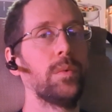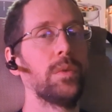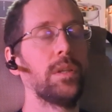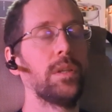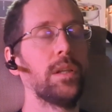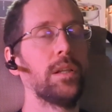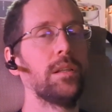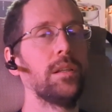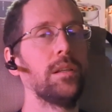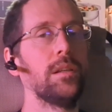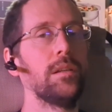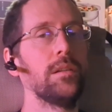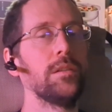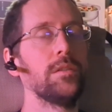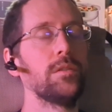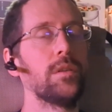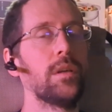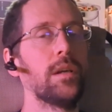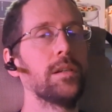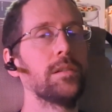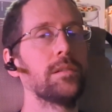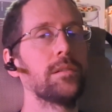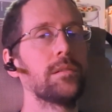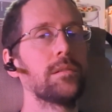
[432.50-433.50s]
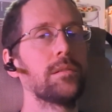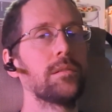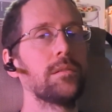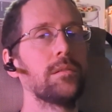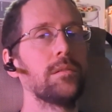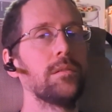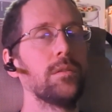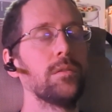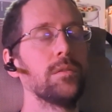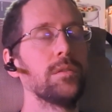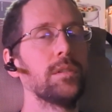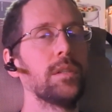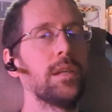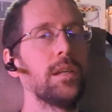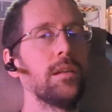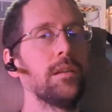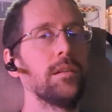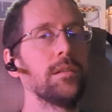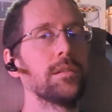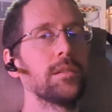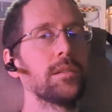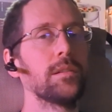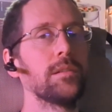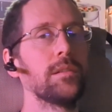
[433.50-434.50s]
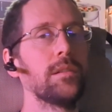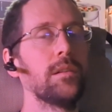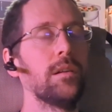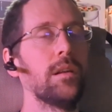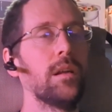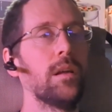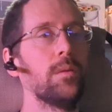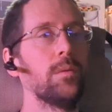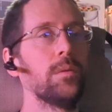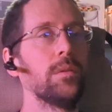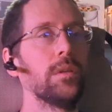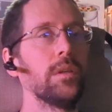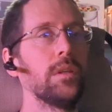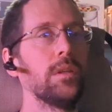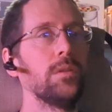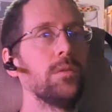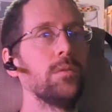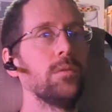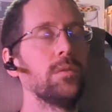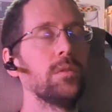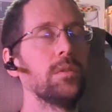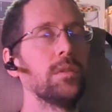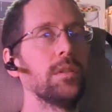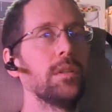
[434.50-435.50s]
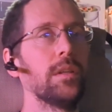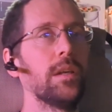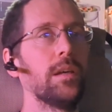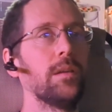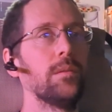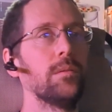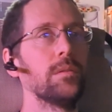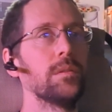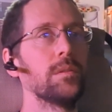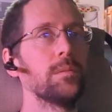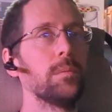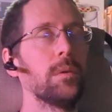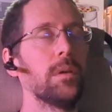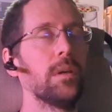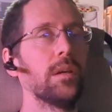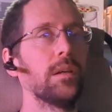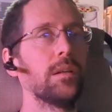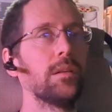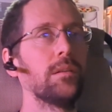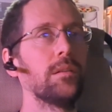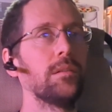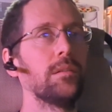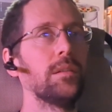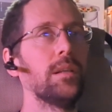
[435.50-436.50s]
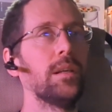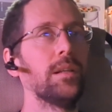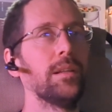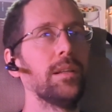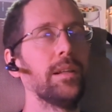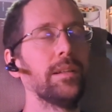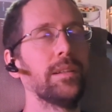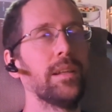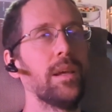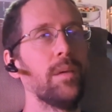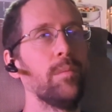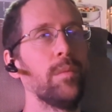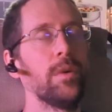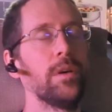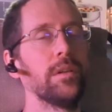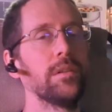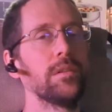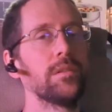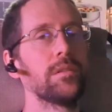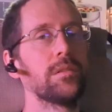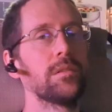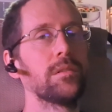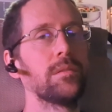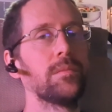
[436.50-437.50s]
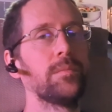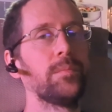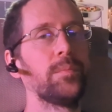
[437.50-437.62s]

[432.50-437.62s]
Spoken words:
That didn't address those tendons because they're not really used in that respect. Not that much.